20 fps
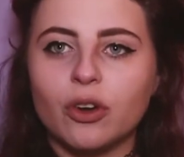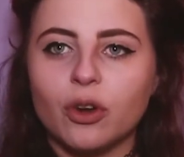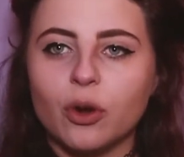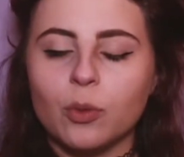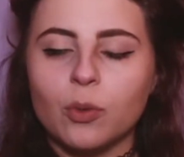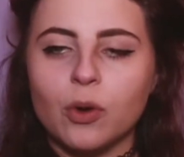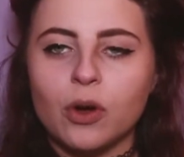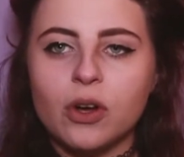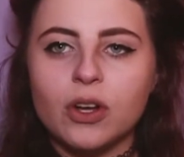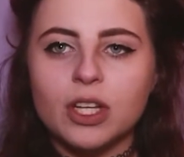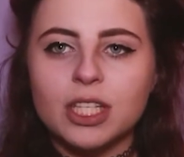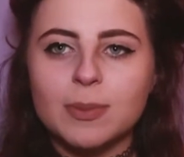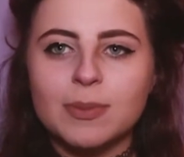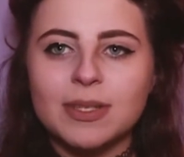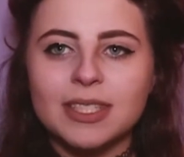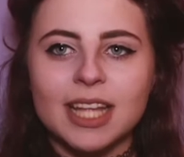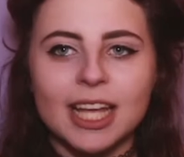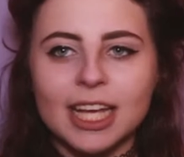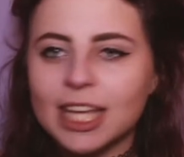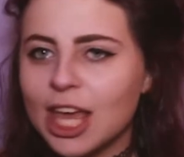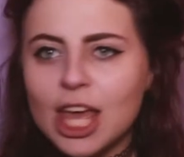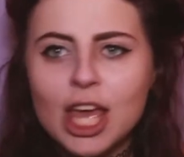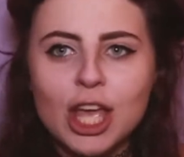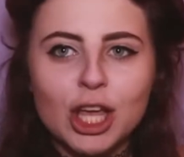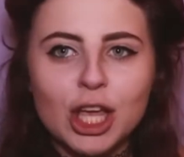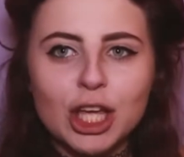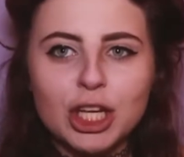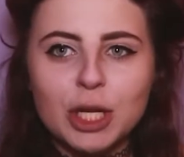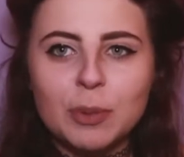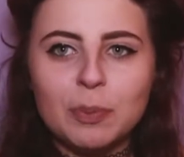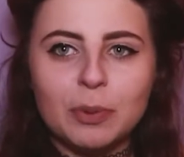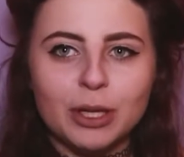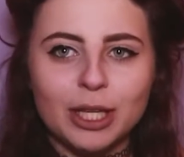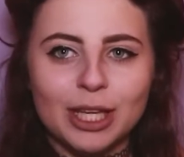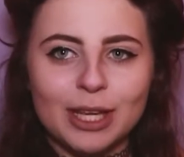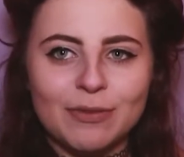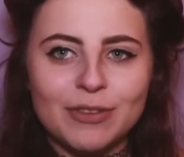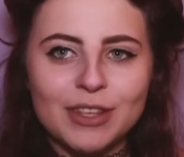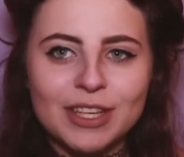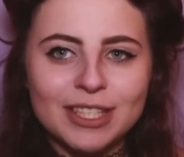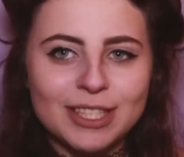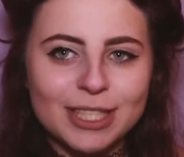her walls and was like, can you believe this?